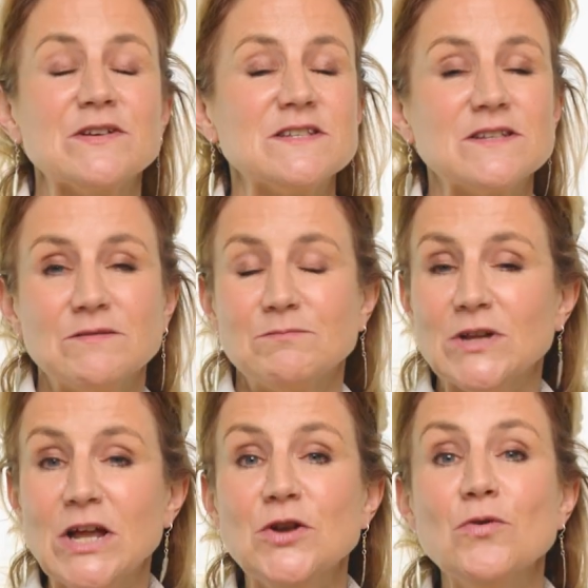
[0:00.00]
is
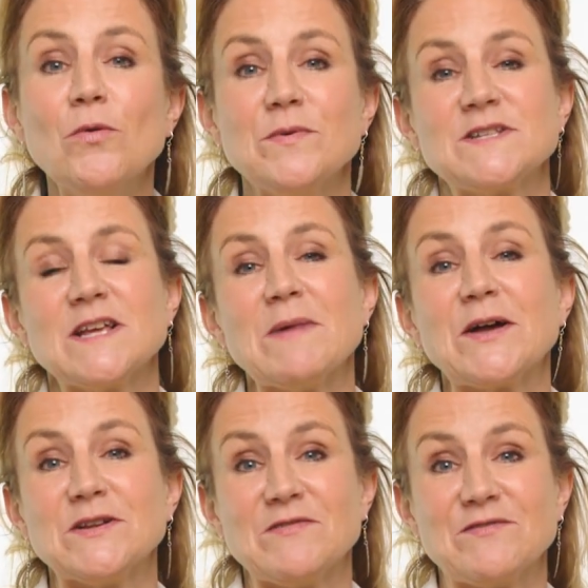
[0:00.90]
enormous
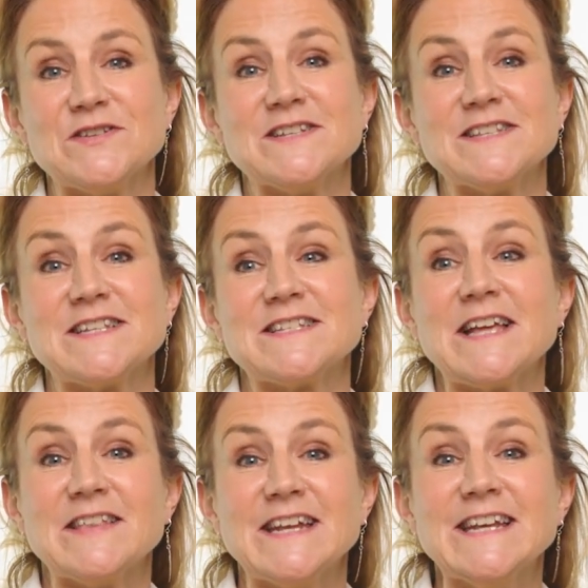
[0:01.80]
amount of evidence to
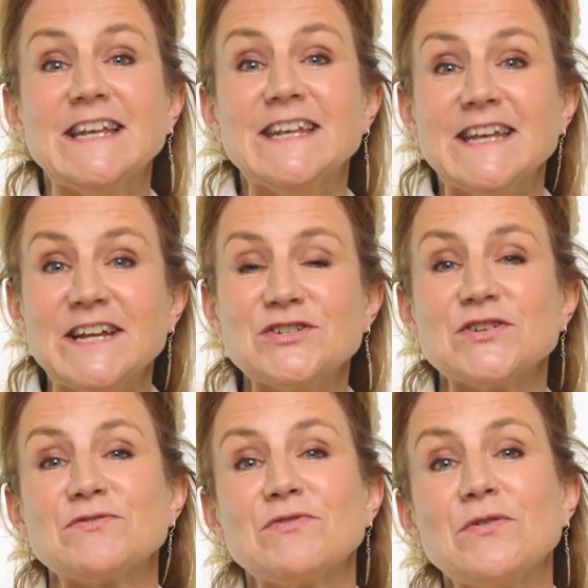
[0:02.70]
say that
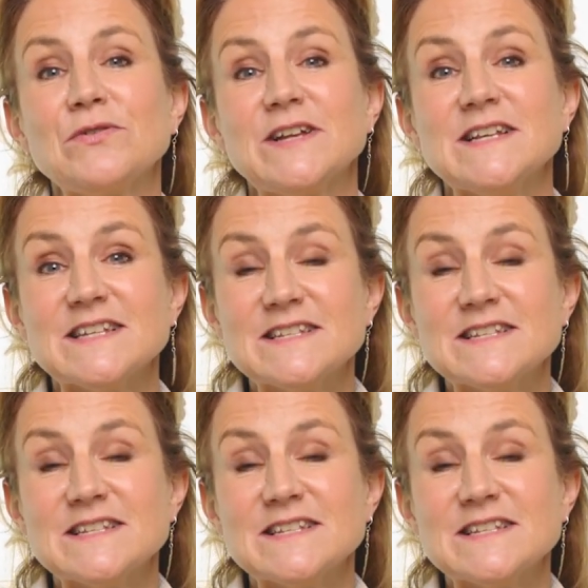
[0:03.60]
nature's role is